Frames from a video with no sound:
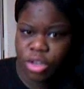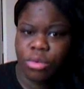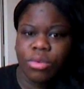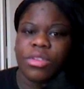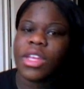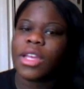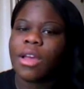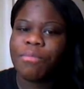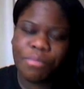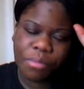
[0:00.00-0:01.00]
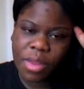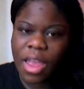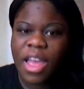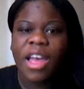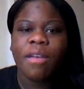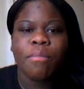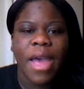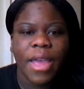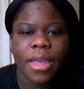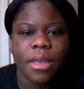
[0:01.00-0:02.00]
use the
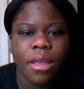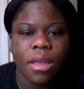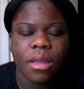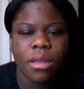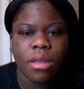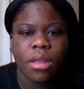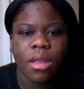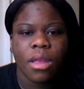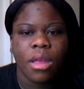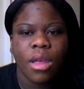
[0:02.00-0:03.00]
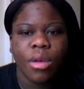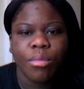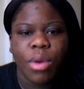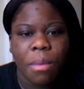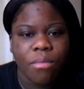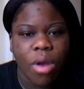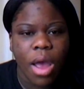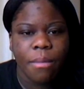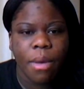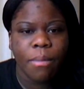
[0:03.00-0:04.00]
MAC Prep and
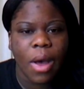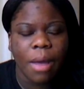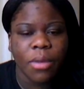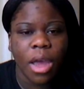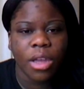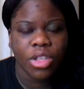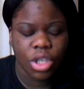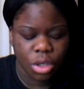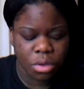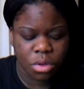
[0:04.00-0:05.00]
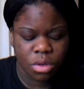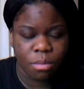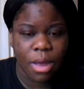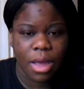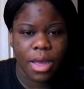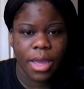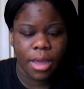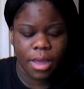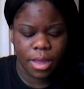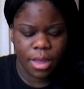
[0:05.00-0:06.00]
Prime, but I'm going to use
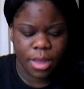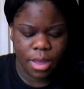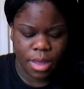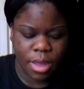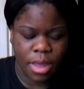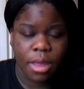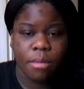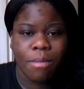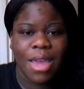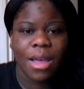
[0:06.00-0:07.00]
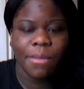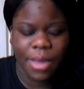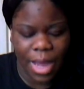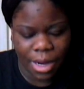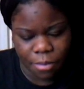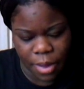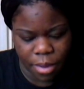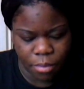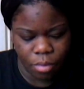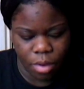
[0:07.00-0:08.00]
my Makeup
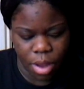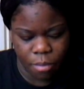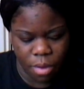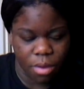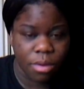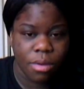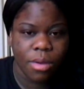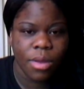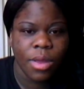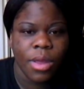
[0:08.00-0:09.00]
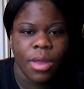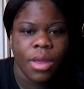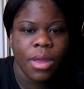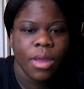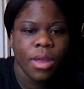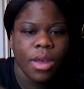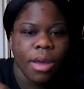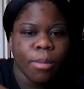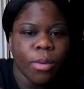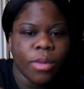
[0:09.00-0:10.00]
Academy primer.
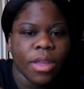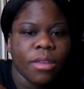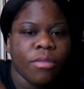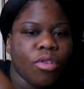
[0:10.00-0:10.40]
I bought this